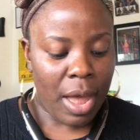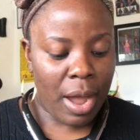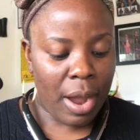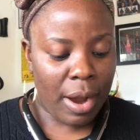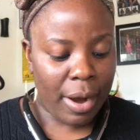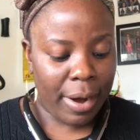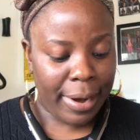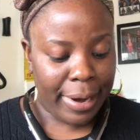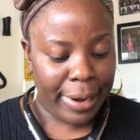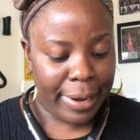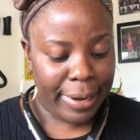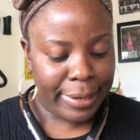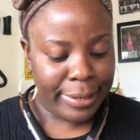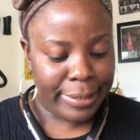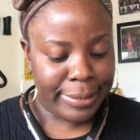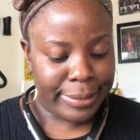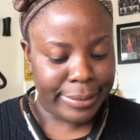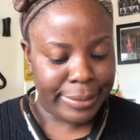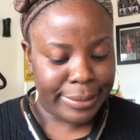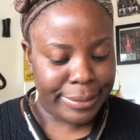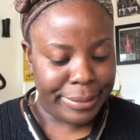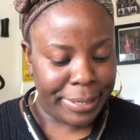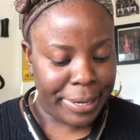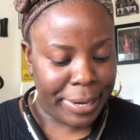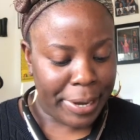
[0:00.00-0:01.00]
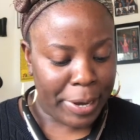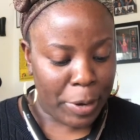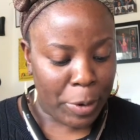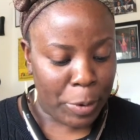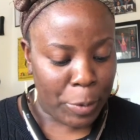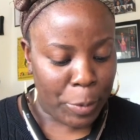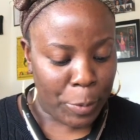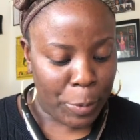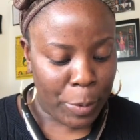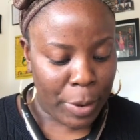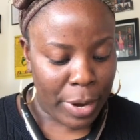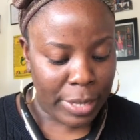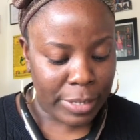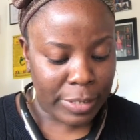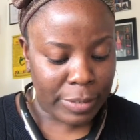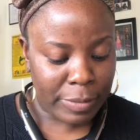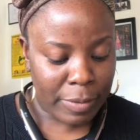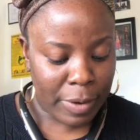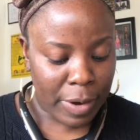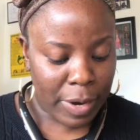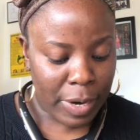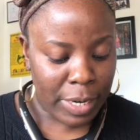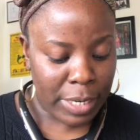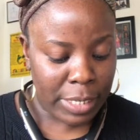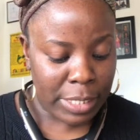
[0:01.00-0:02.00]
All right. Now, as
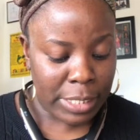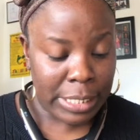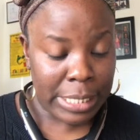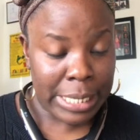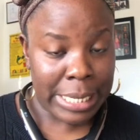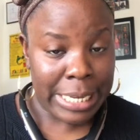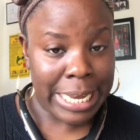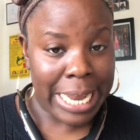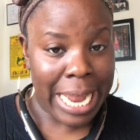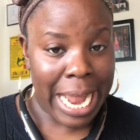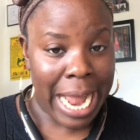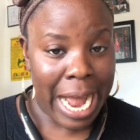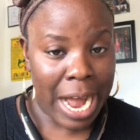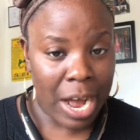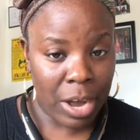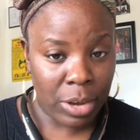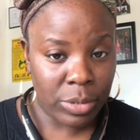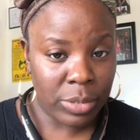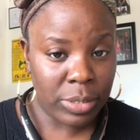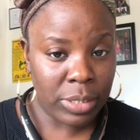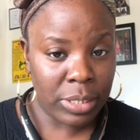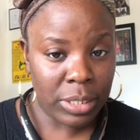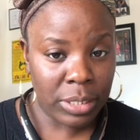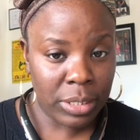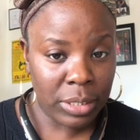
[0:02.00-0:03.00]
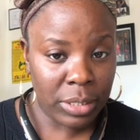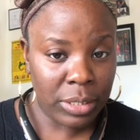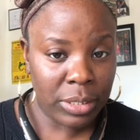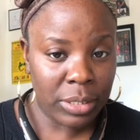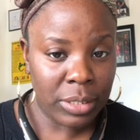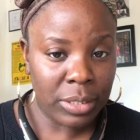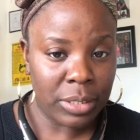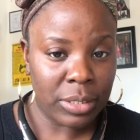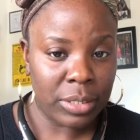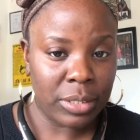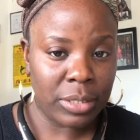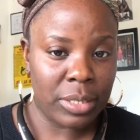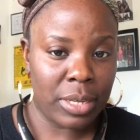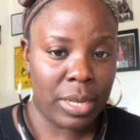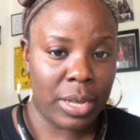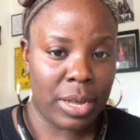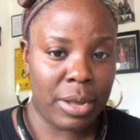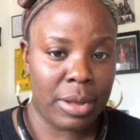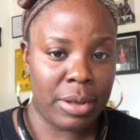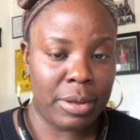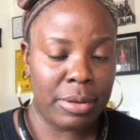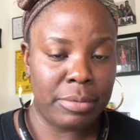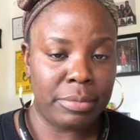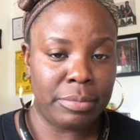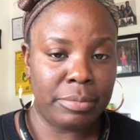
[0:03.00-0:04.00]
far as the housing,
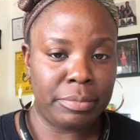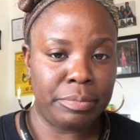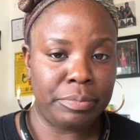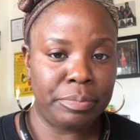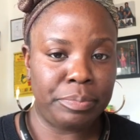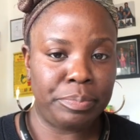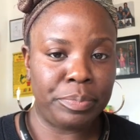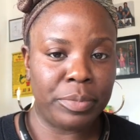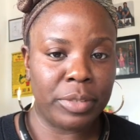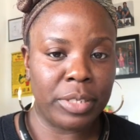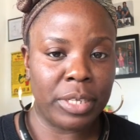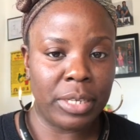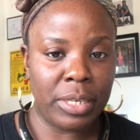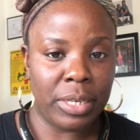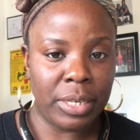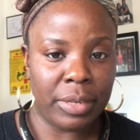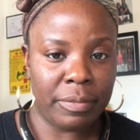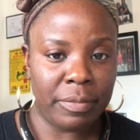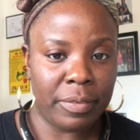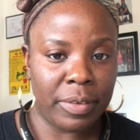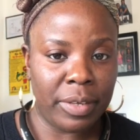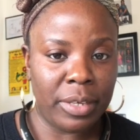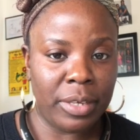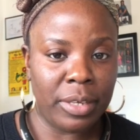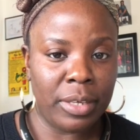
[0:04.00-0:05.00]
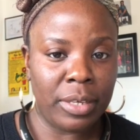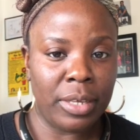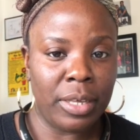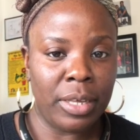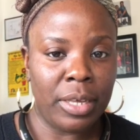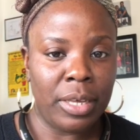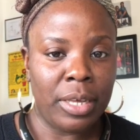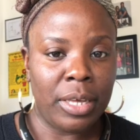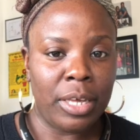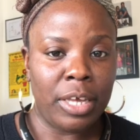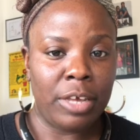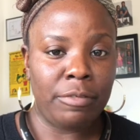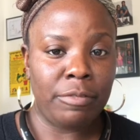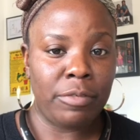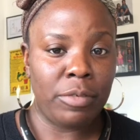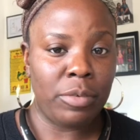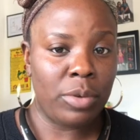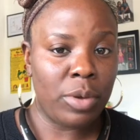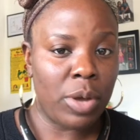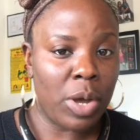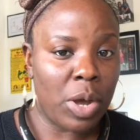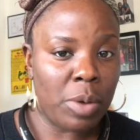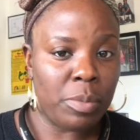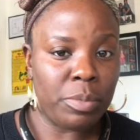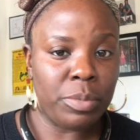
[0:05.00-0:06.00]
living, if you
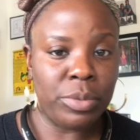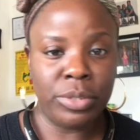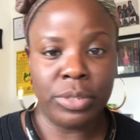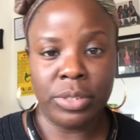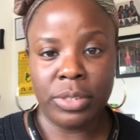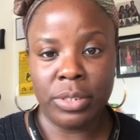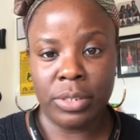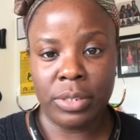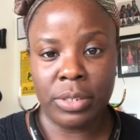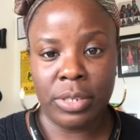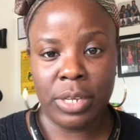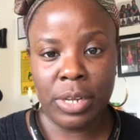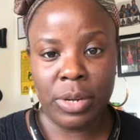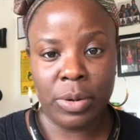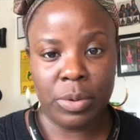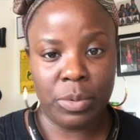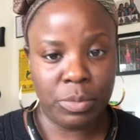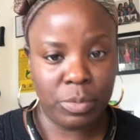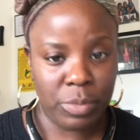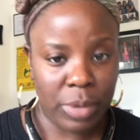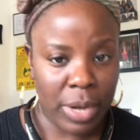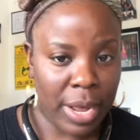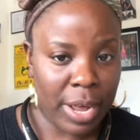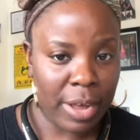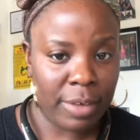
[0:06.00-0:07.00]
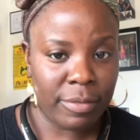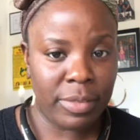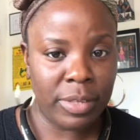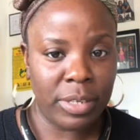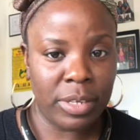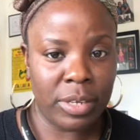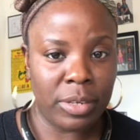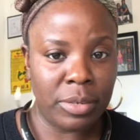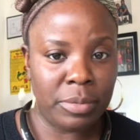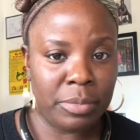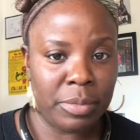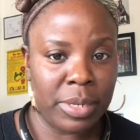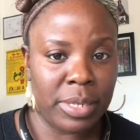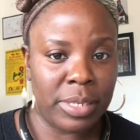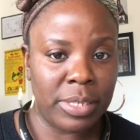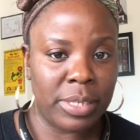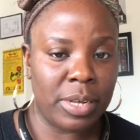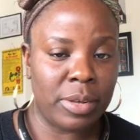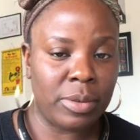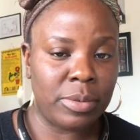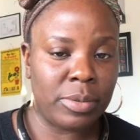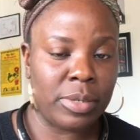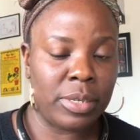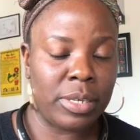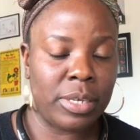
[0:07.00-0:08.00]
come and they don't have the on-base
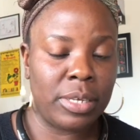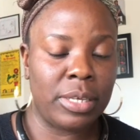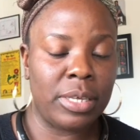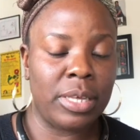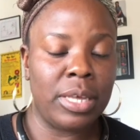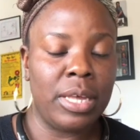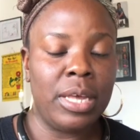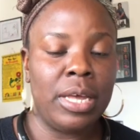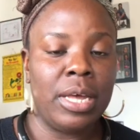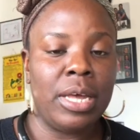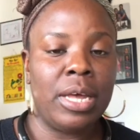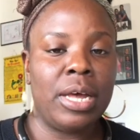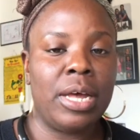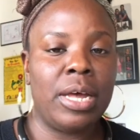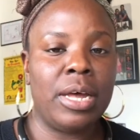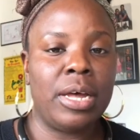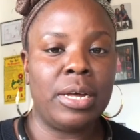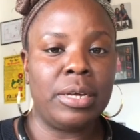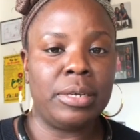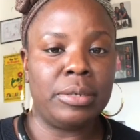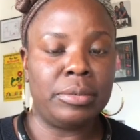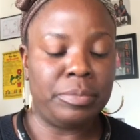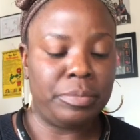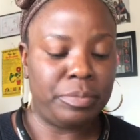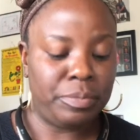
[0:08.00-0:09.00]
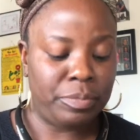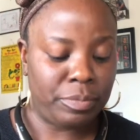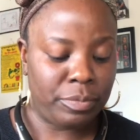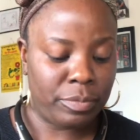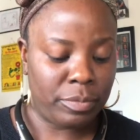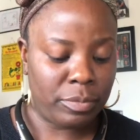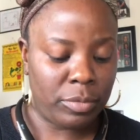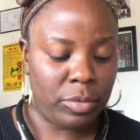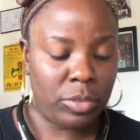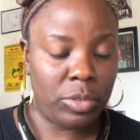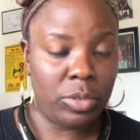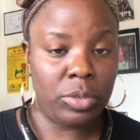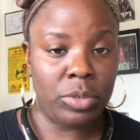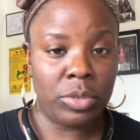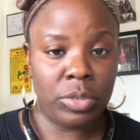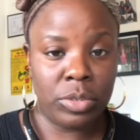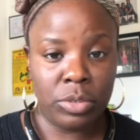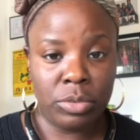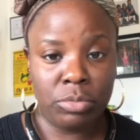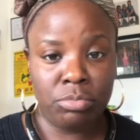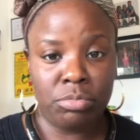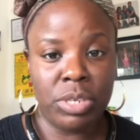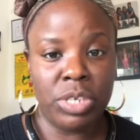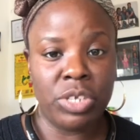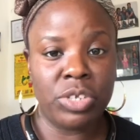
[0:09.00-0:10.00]
housing, you
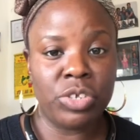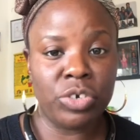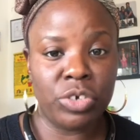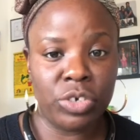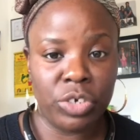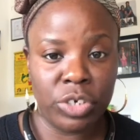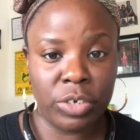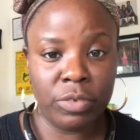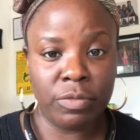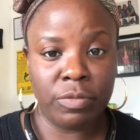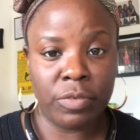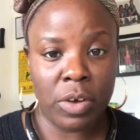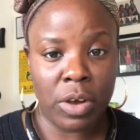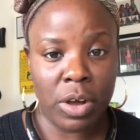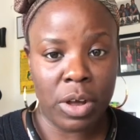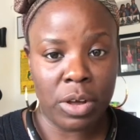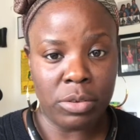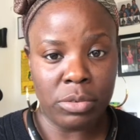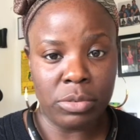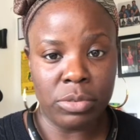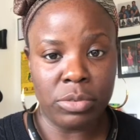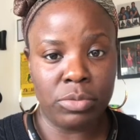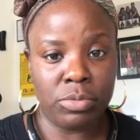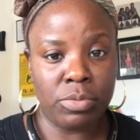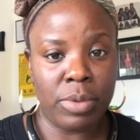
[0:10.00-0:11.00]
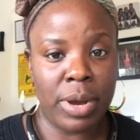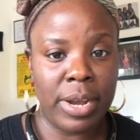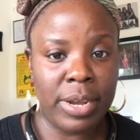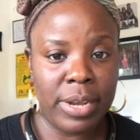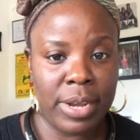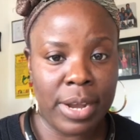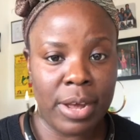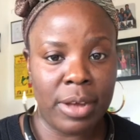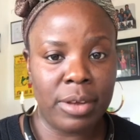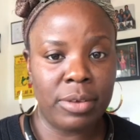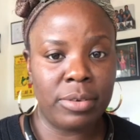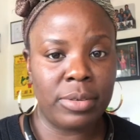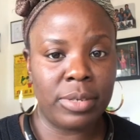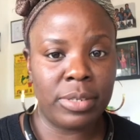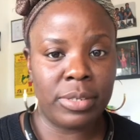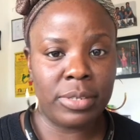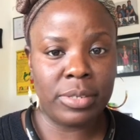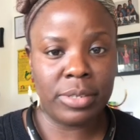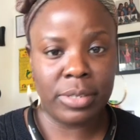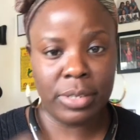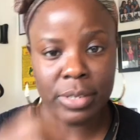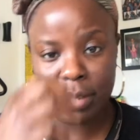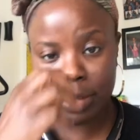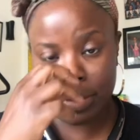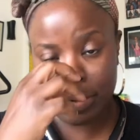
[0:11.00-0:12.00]
could be searching for house right now
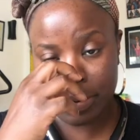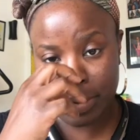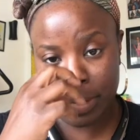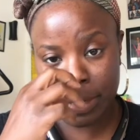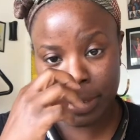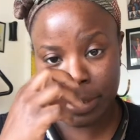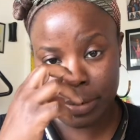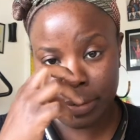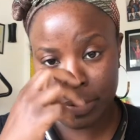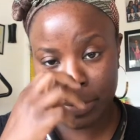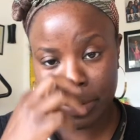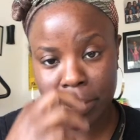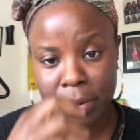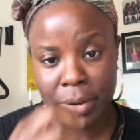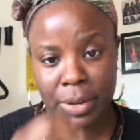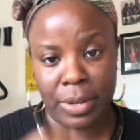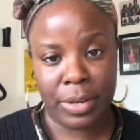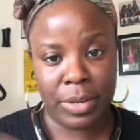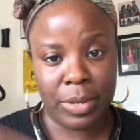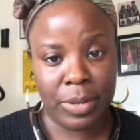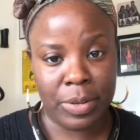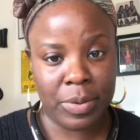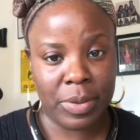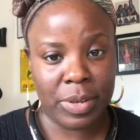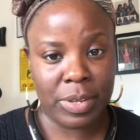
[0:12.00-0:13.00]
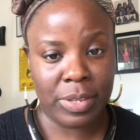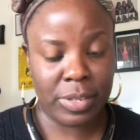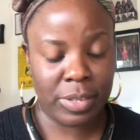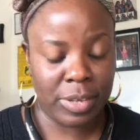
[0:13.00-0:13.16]
as you're in the U.S.